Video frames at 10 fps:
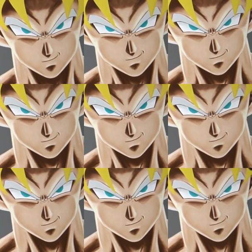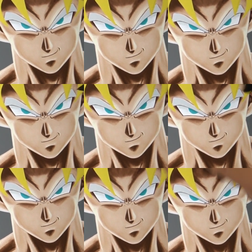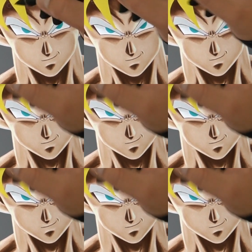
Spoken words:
we just see where the